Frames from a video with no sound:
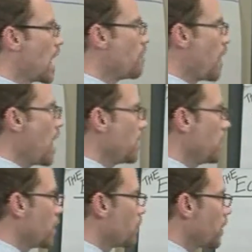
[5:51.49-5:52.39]
And
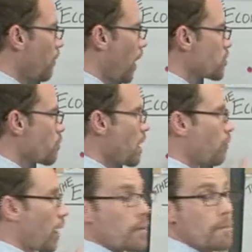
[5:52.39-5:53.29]
then the advisor may
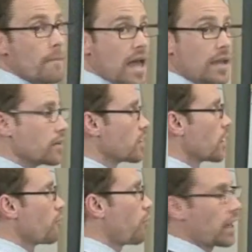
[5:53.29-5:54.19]
recommend
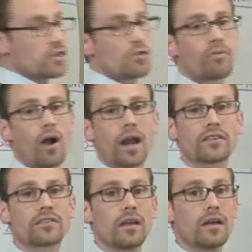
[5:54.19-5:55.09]
financial
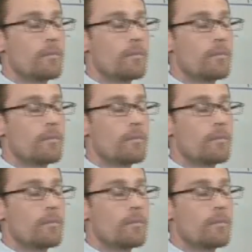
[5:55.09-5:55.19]
products,